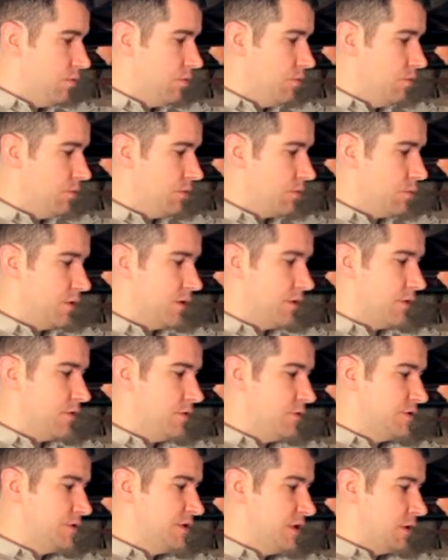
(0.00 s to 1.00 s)
with one of the
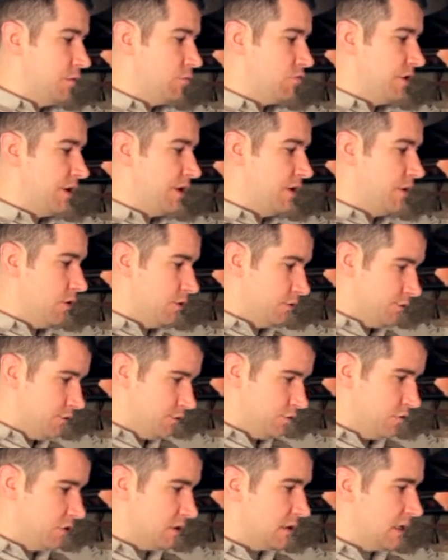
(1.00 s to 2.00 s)
new steel braided
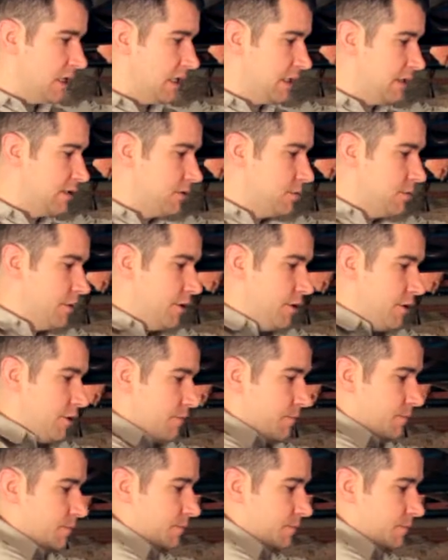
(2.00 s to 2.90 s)
hoses, just like this one here.